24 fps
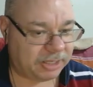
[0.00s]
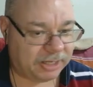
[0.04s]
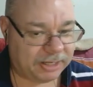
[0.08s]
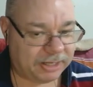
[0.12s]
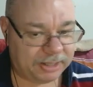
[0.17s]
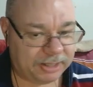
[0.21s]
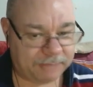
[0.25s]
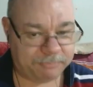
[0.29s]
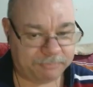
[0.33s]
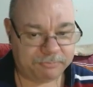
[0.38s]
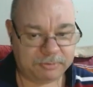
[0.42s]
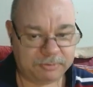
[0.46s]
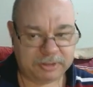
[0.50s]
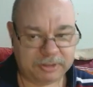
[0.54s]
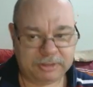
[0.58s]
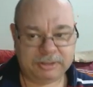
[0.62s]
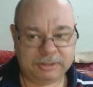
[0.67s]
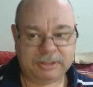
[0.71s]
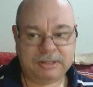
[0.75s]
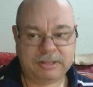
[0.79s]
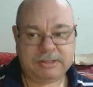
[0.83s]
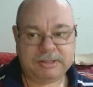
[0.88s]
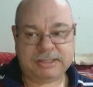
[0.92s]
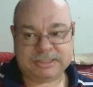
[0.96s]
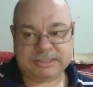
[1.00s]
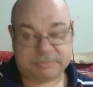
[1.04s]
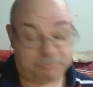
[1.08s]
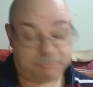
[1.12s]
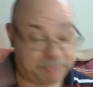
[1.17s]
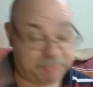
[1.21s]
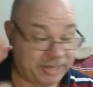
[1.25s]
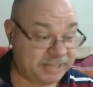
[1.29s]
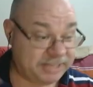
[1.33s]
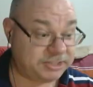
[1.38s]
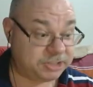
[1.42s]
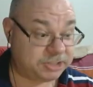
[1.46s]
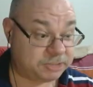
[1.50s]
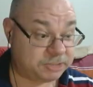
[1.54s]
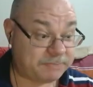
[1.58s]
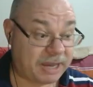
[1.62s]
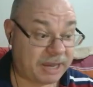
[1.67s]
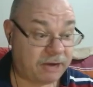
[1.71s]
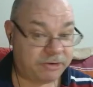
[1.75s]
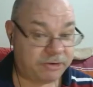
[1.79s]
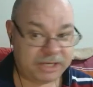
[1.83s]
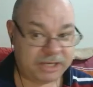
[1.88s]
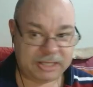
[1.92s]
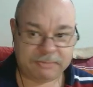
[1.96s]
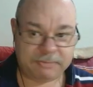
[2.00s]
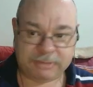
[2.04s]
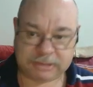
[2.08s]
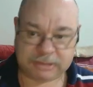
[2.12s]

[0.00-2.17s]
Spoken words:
It's a big disparity,